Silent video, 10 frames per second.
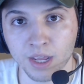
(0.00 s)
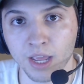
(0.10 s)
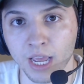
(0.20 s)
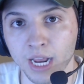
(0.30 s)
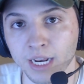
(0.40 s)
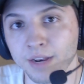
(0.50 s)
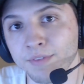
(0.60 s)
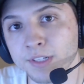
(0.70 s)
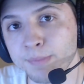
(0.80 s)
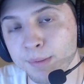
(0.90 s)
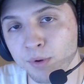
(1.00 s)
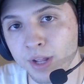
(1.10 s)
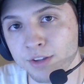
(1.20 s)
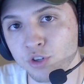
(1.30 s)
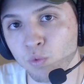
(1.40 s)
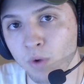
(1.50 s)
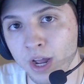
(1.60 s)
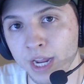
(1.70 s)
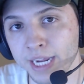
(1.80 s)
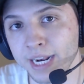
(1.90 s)
and convince people as to
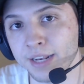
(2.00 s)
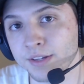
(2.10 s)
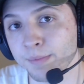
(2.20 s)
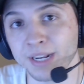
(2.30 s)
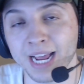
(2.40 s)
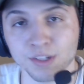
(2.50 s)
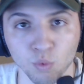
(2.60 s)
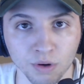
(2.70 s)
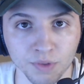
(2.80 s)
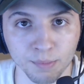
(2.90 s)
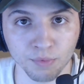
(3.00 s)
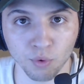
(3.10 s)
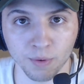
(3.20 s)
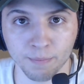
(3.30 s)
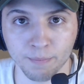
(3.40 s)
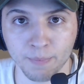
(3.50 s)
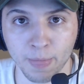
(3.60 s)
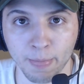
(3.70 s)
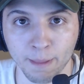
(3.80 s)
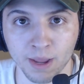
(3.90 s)
why something hasn't worked for them before.
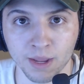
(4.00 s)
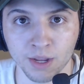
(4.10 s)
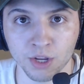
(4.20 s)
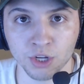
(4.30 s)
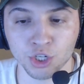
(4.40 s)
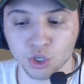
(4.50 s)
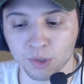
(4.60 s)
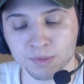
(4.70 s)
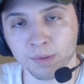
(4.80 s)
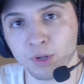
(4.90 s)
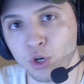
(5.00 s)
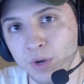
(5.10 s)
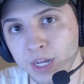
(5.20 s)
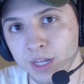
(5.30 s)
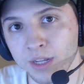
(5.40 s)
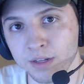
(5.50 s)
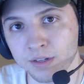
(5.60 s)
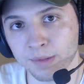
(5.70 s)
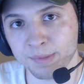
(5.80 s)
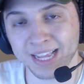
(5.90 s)
Show them something unique,
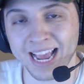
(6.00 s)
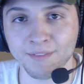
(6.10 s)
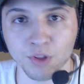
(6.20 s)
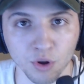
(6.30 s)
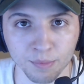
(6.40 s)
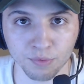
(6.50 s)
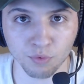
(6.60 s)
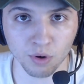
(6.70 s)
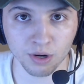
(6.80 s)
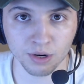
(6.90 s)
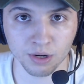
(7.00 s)
something they haven't thought of before.